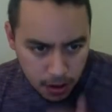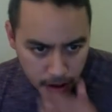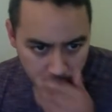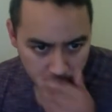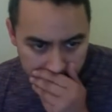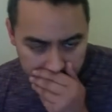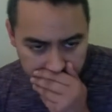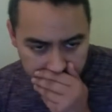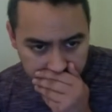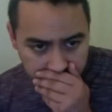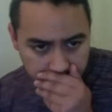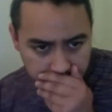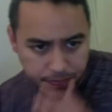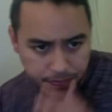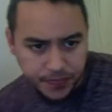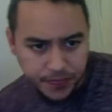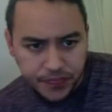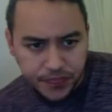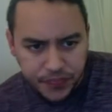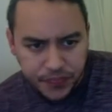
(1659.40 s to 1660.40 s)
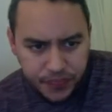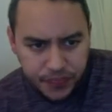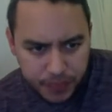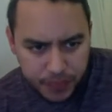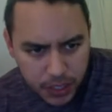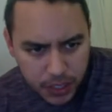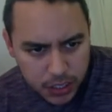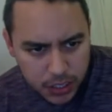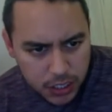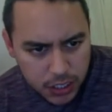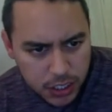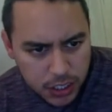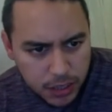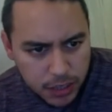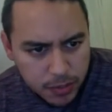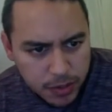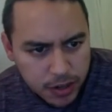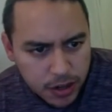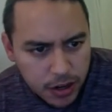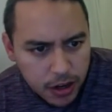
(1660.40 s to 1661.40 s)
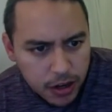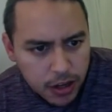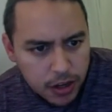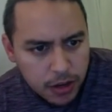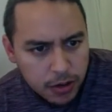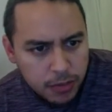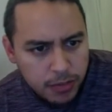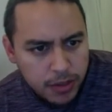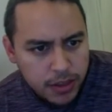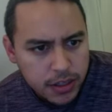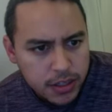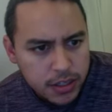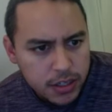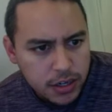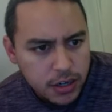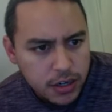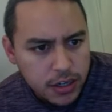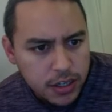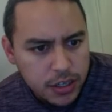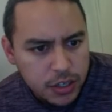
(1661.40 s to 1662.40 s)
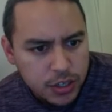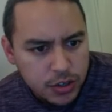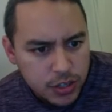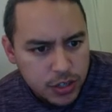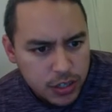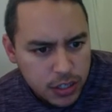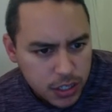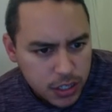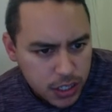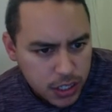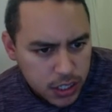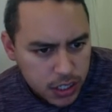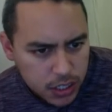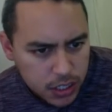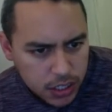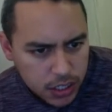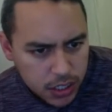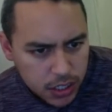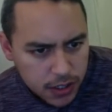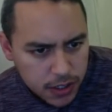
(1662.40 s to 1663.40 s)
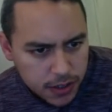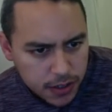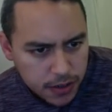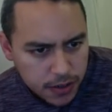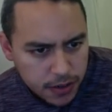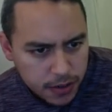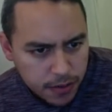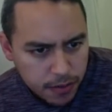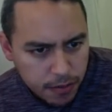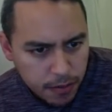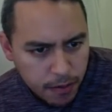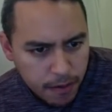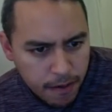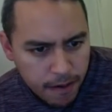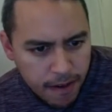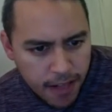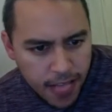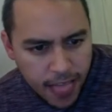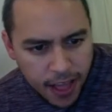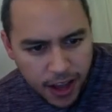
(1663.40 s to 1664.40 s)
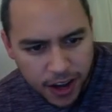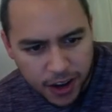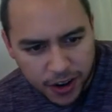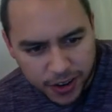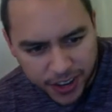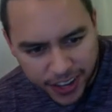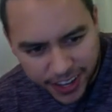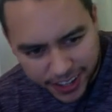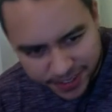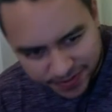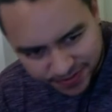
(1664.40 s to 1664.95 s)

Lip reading: CJ McCollum at the starting shooting guard. Okay,